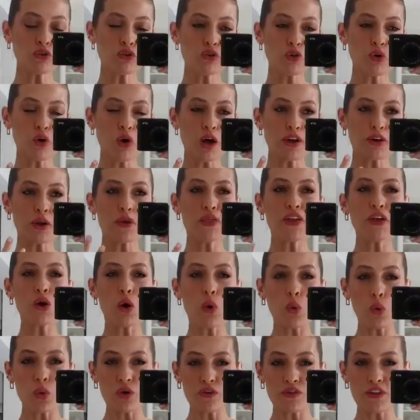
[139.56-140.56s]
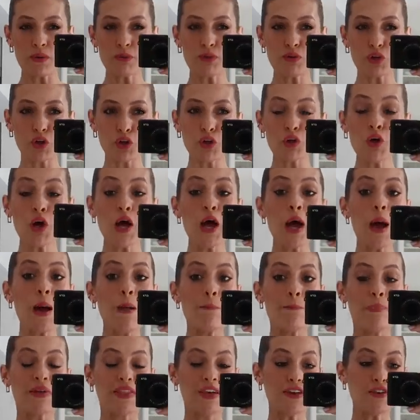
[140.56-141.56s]
sure, I don't think all of them do,
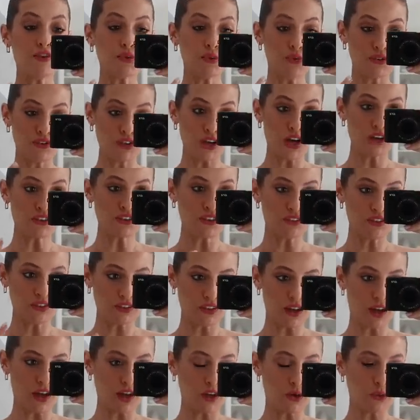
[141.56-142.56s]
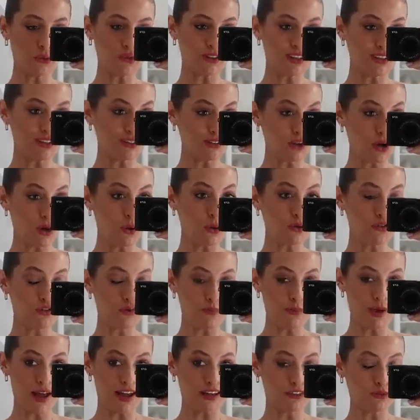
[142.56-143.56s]
but they do certain styles in gold
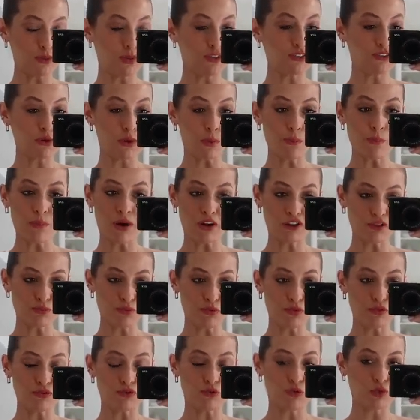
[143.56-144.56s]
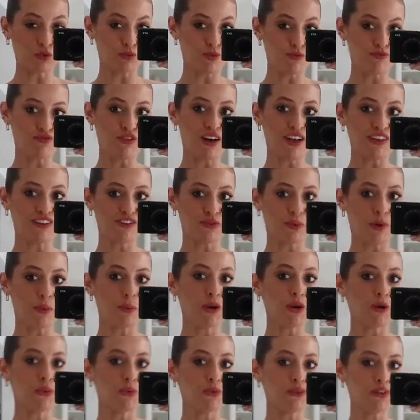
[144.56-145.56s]
vermeil as well, so a much more affordable price. So I
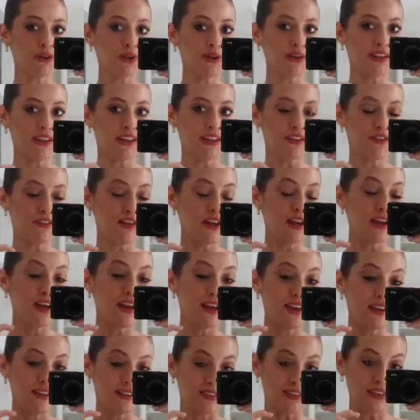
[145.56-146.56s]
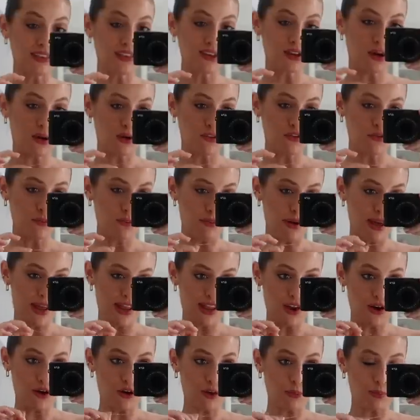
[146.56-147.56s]
will also leave the gold
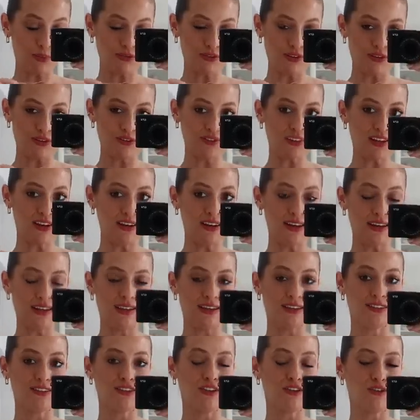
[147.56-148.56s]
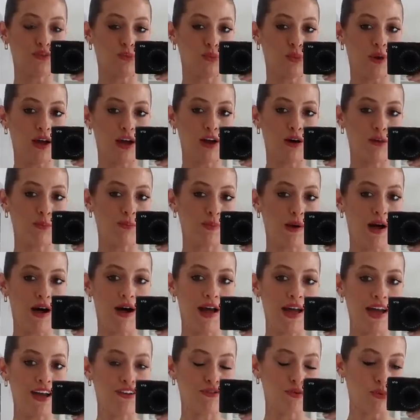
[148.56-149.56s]
vermeil options linked as well, but
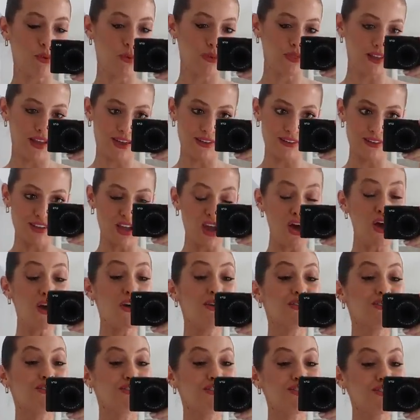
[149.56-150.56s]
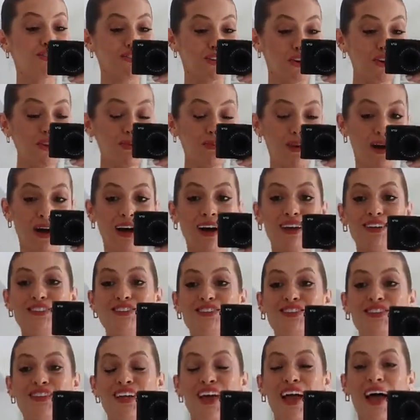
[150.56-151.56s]
I have worn this so
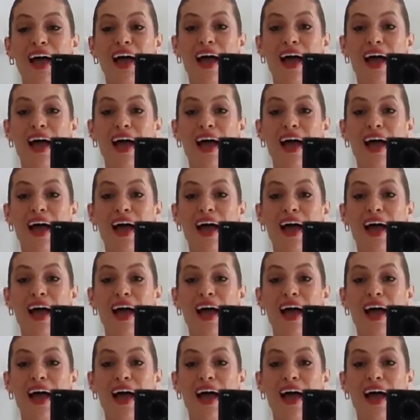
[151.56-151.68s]
much.